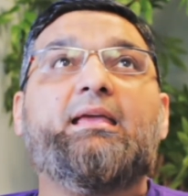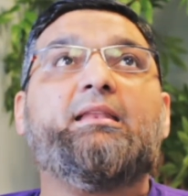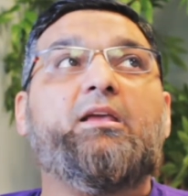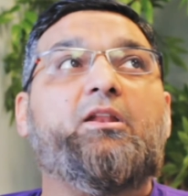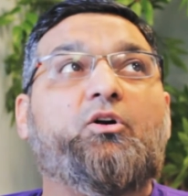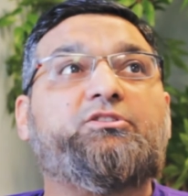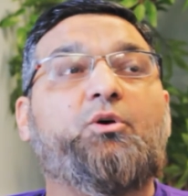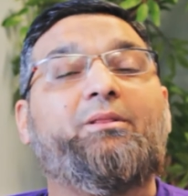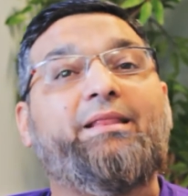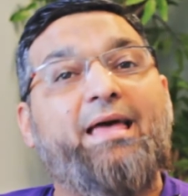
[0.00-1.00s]
it also
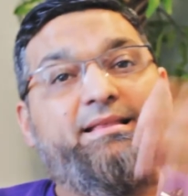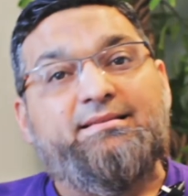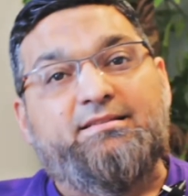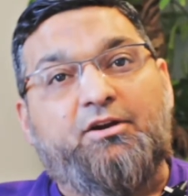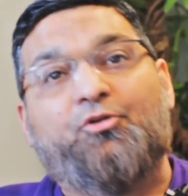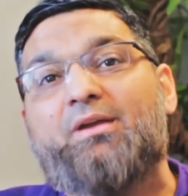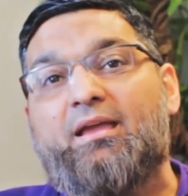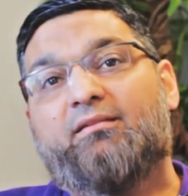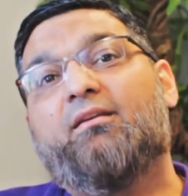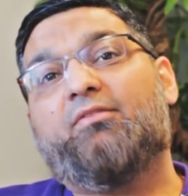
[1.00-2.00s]
lends to
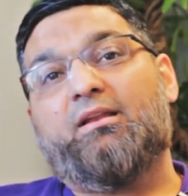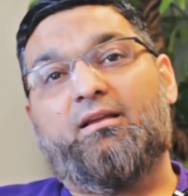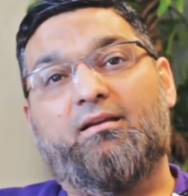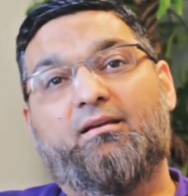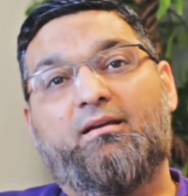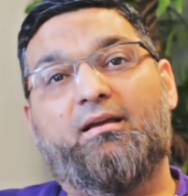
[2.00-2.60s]
creativity.